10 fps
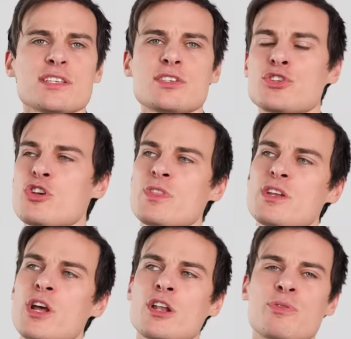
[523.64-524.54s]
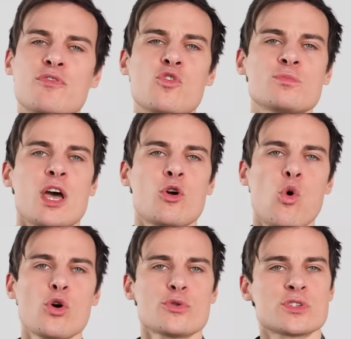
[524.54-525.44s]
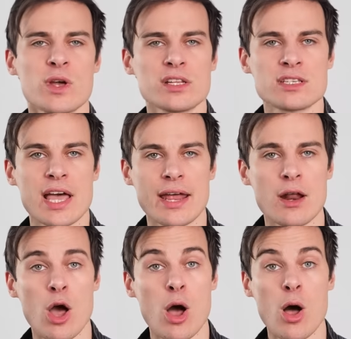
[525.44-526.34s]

let's assume that it only performs a quarter as well as that.